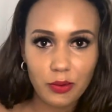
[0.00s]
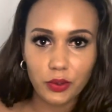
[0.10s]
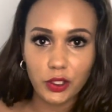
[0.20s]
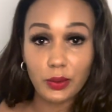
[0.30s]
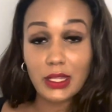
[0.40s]
So
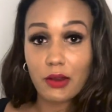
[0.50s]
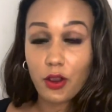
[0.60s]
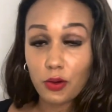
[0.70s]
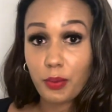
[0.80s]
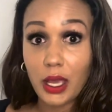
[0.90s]
in their own
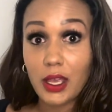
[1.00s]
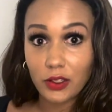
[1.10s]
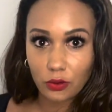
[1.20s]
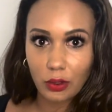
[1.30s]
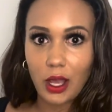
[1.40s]

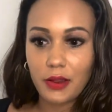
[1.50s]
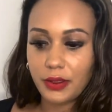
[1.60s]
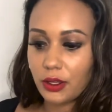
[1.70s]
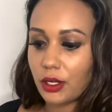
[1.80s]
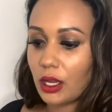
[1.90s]
personal life, they're
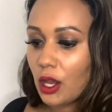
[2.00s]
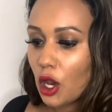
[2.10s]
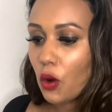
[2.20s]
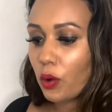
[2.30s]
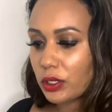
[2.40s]
going to
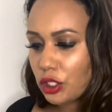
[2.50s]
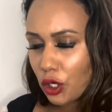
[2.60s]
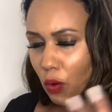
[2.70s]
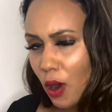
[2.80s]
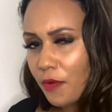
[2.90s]
want to
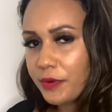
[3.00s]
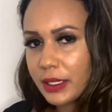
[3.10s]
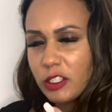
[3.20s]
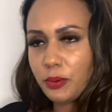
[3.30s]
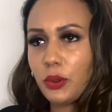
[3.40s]
go off and
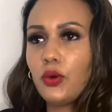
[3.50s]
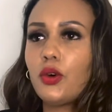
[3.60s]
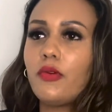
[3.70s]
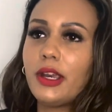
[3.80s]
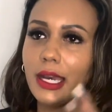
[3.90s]
explore
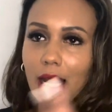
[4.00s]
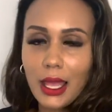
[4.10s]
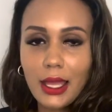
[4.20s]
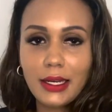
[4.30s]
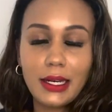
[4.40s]
and
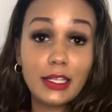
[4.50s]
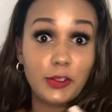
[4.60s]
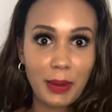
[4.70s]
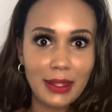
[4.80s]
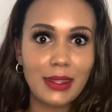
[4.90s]
learn and
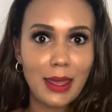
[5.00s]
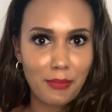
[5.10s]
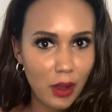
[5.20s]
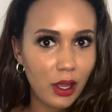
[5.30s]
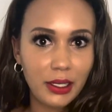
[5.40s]
expand their
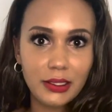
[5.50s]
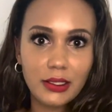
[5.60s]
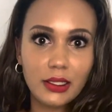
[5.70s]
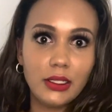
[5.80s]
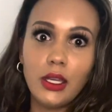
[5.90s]
mind
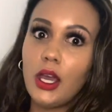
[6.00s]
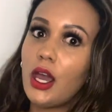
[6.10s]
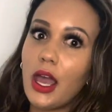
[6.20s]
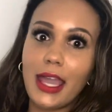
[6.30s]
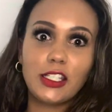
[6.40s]
and
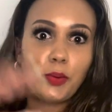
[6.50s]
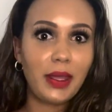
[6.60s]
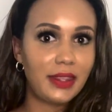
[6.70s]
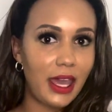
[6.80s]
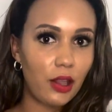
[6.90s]
expand
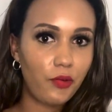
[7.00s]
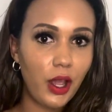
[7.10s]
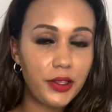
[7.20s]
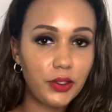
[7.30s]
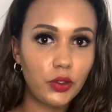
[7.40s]
their
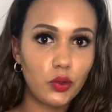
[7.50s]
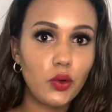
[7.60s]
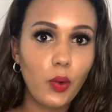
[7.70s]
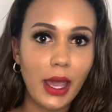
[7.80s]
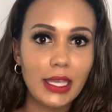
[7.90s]
horizons
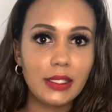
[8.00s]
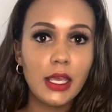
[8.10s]
always,